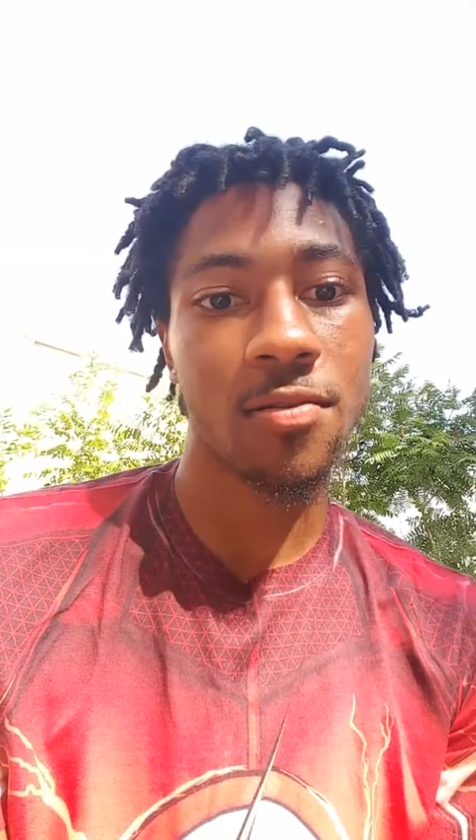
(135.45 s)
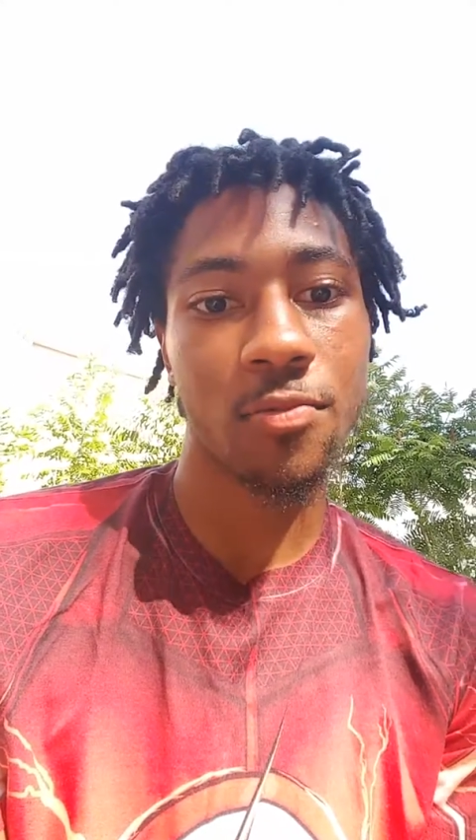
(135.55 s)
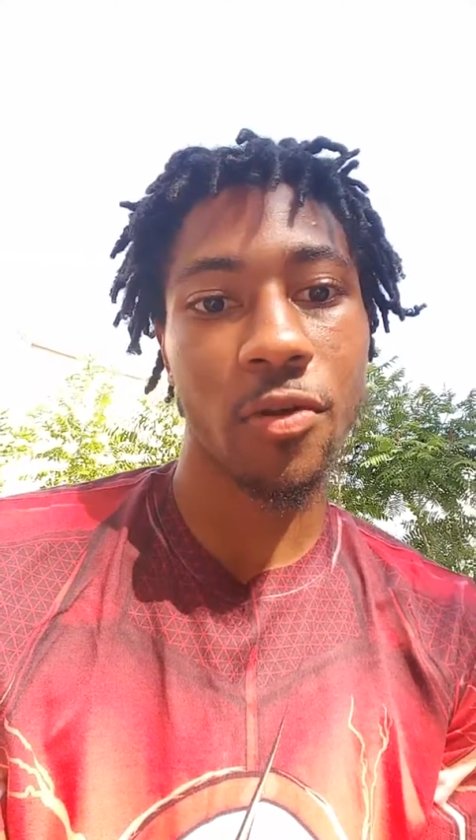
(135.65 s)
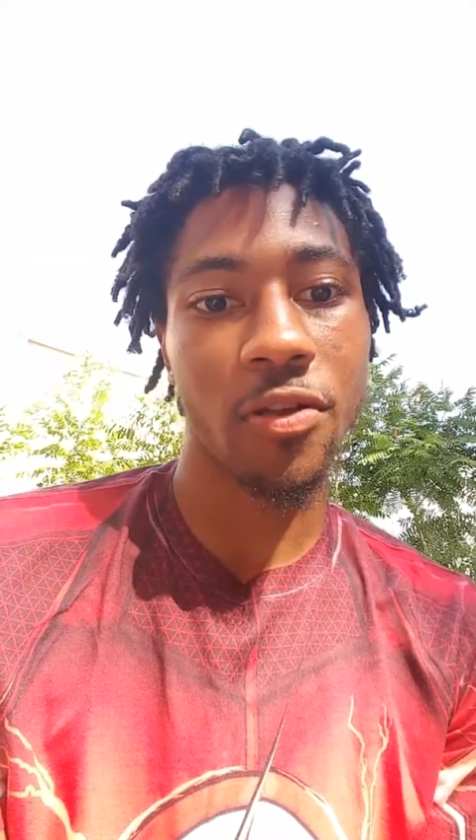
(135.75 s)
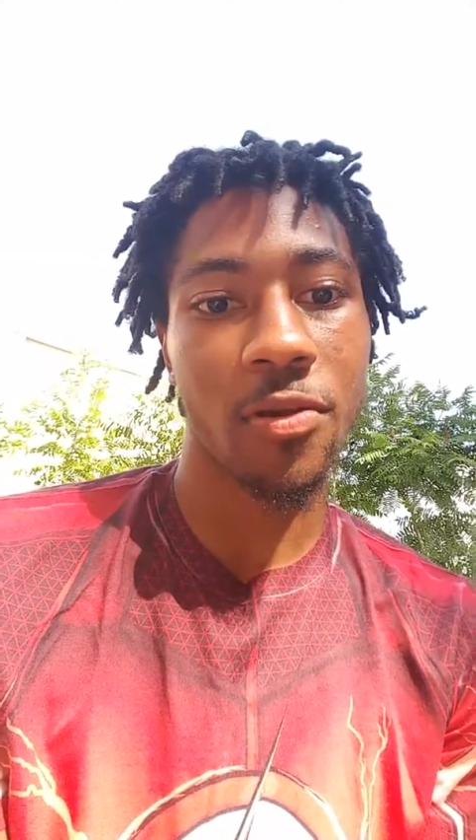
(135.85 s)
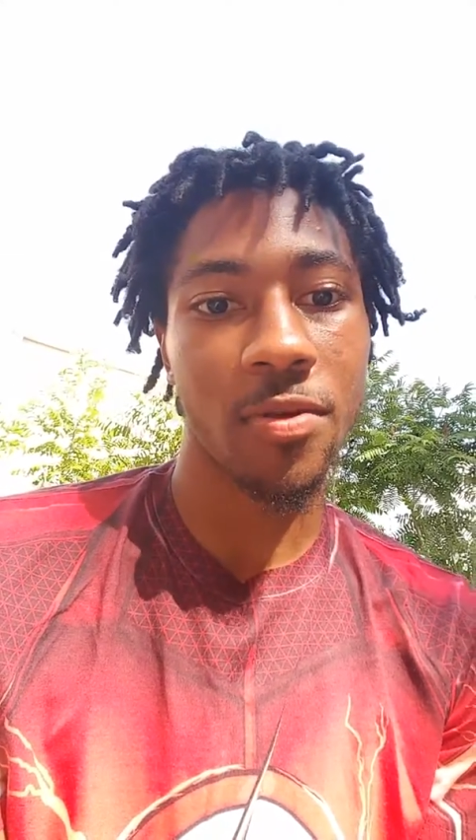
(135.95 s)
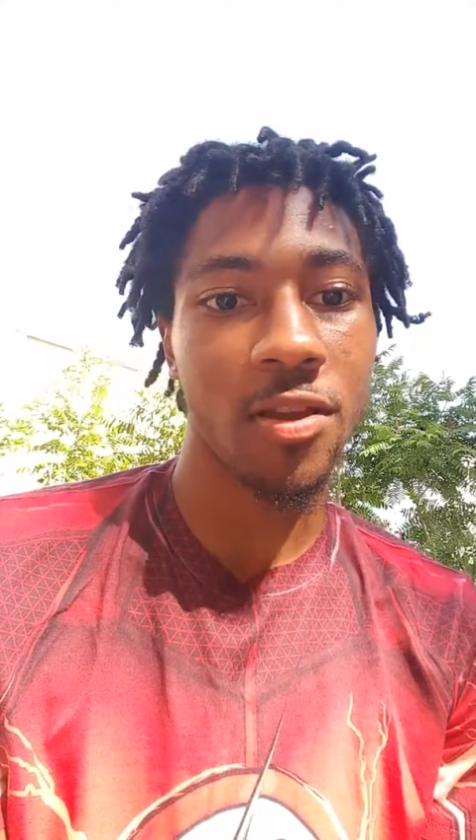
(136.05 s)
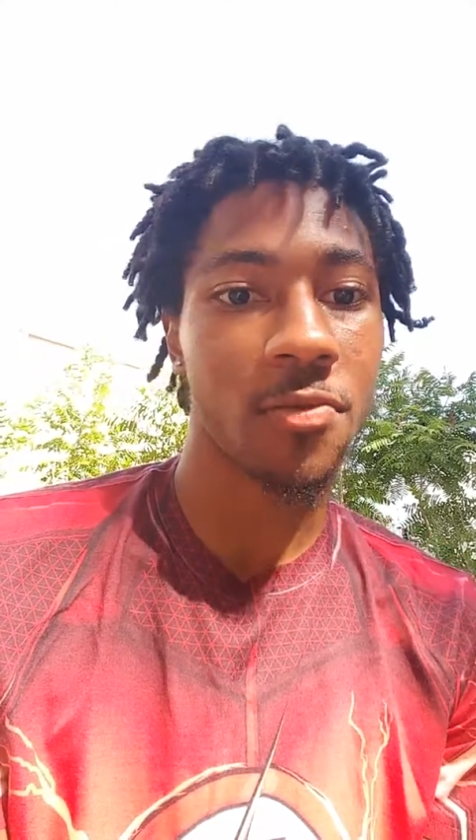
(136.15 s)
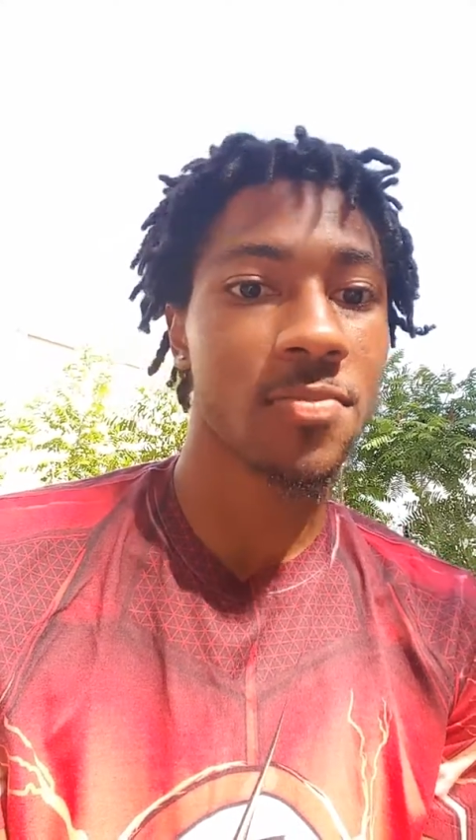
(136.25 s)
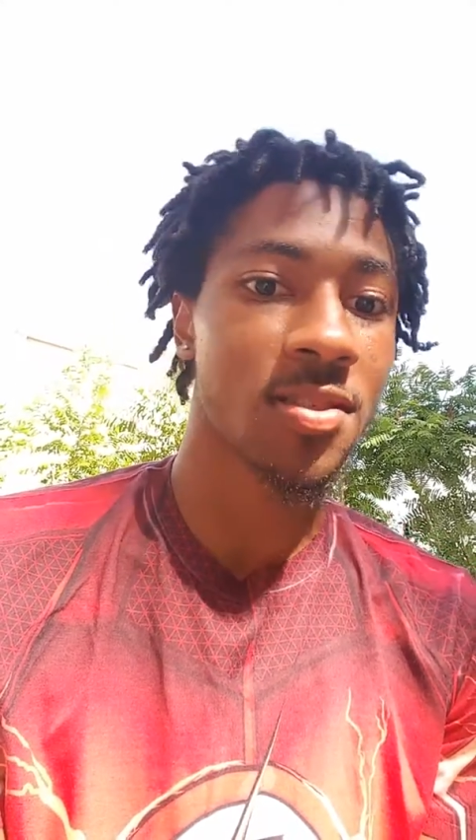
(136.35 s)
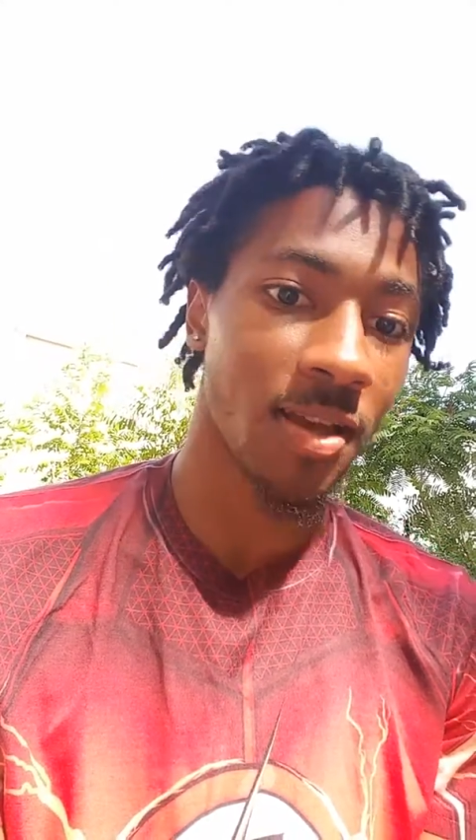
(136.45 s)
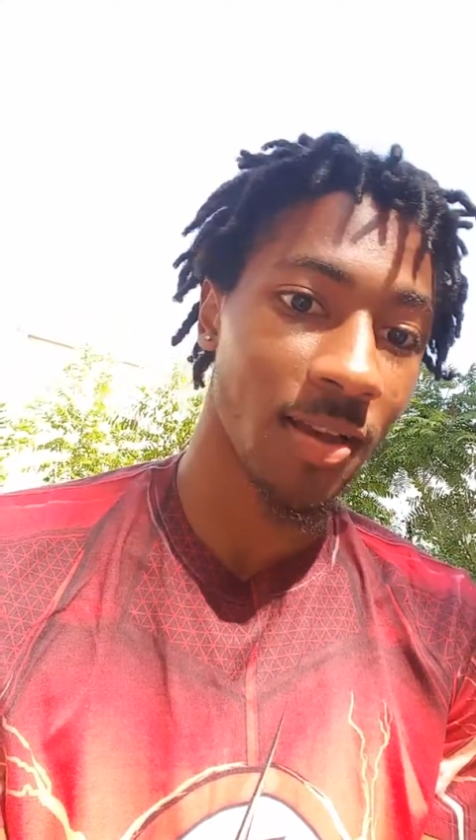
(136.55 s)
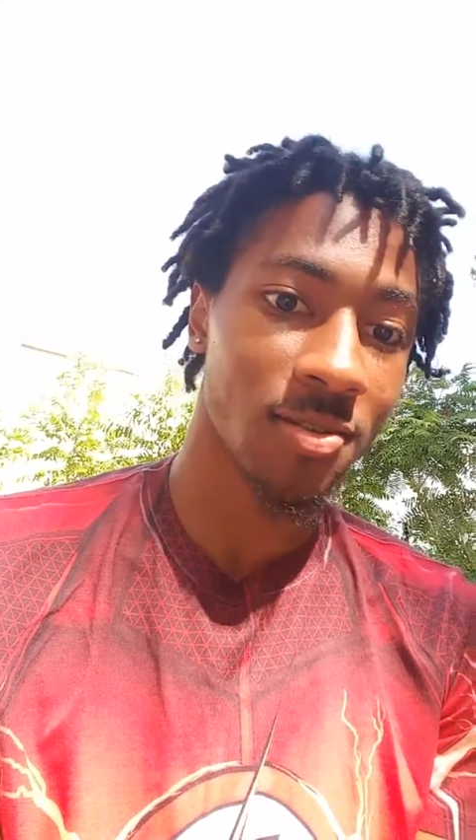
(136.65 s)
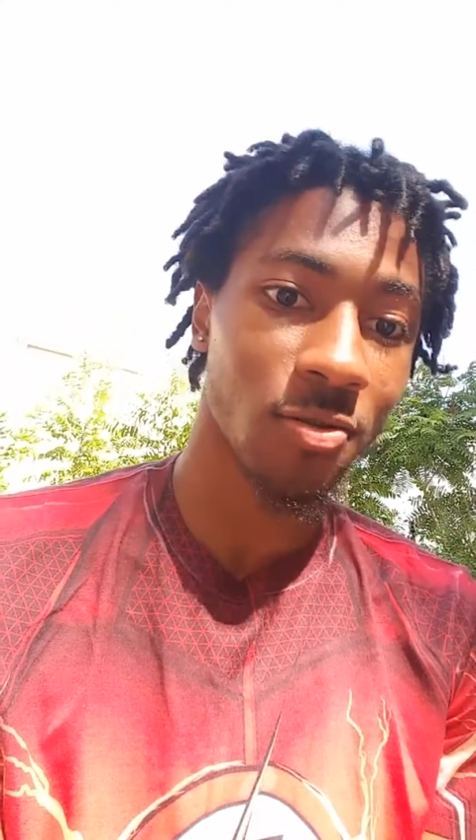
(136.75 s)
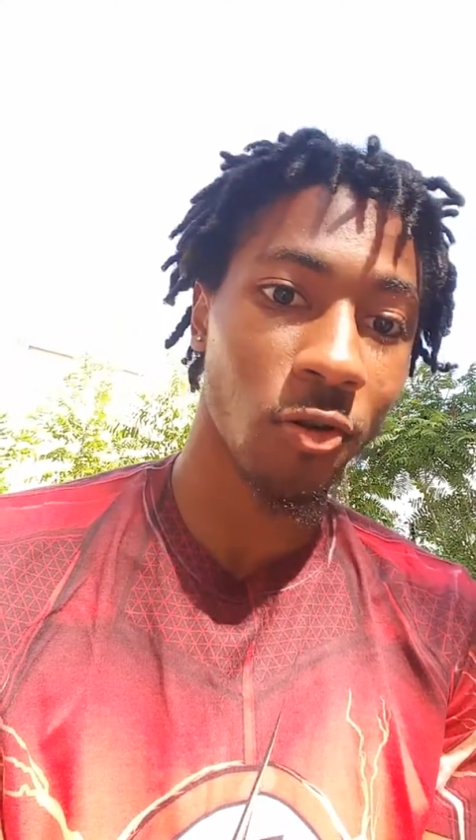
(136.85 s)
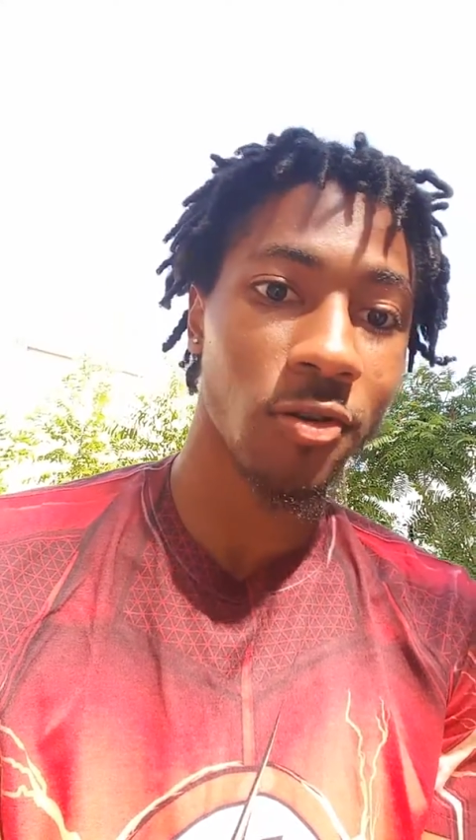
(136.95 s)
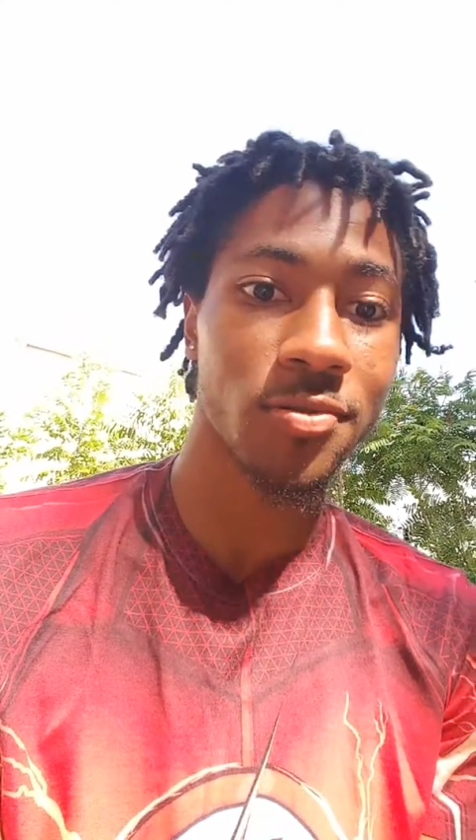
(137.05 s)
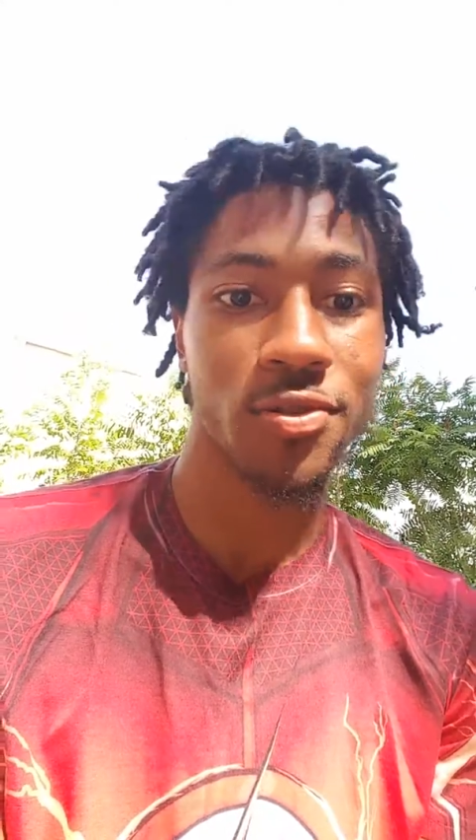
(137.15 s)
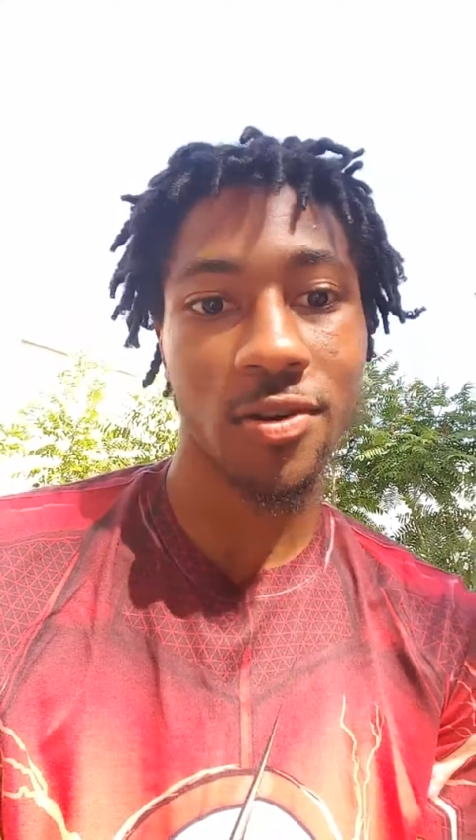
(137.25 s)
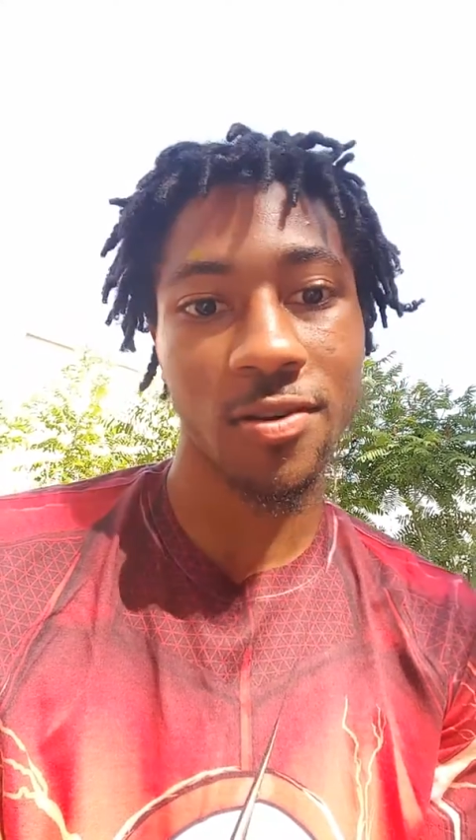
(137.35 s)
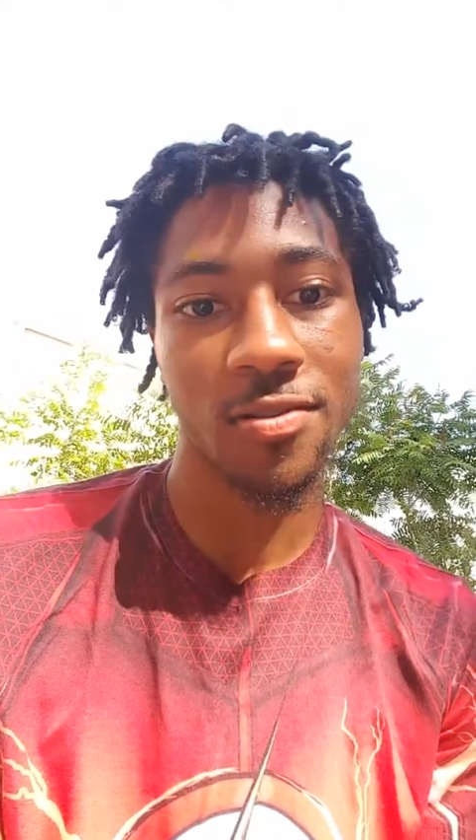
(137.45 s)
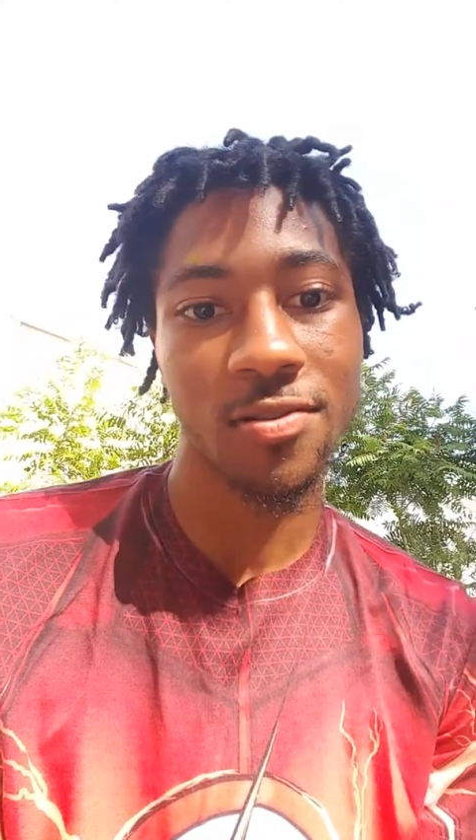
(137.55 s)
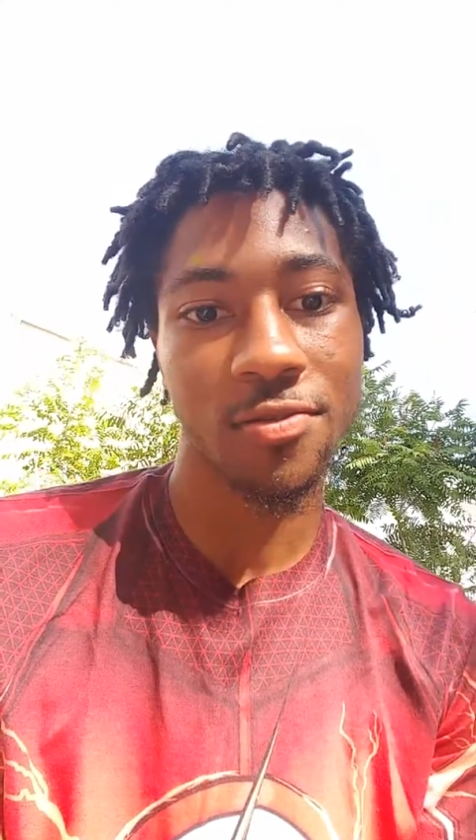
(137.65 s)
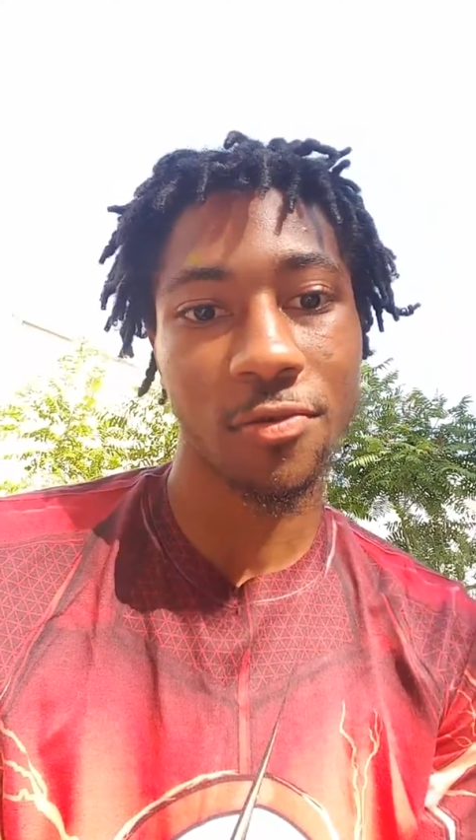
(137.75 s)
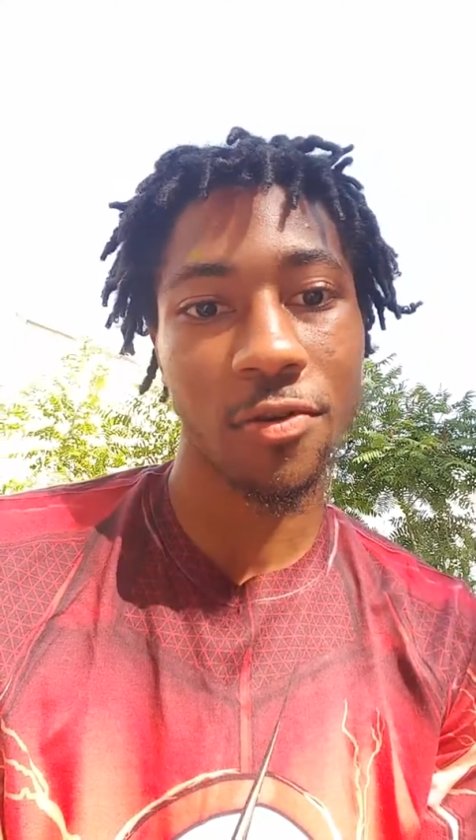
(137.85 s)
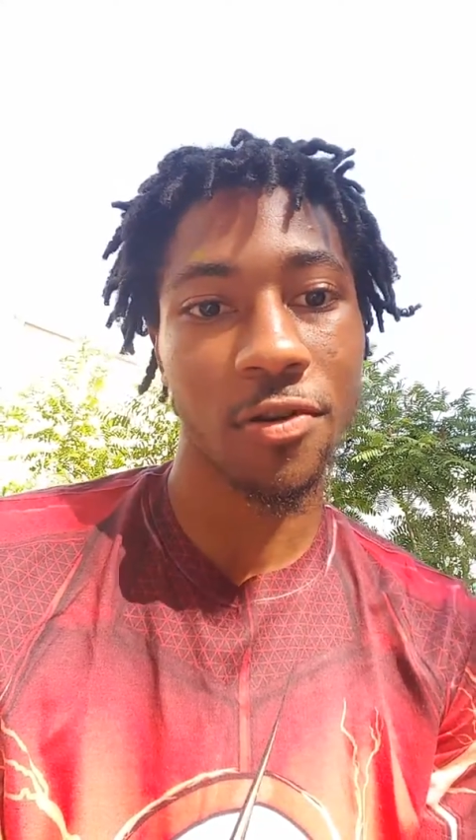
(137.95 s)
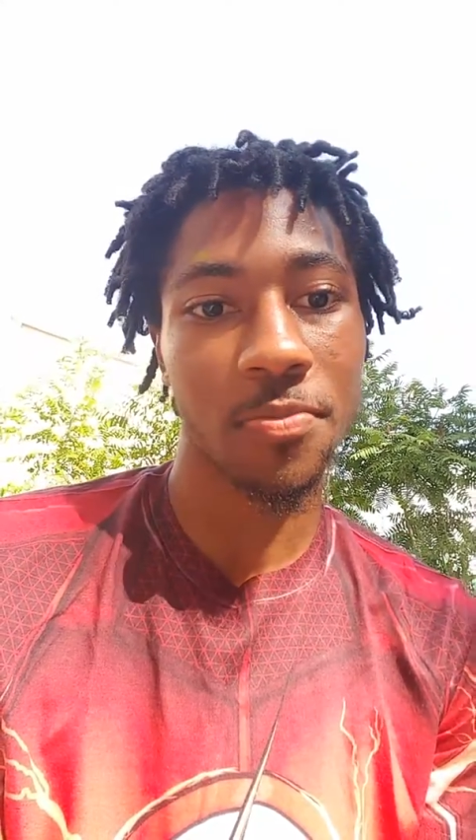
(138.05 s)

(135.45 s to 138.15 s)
whether it be sex or drugs or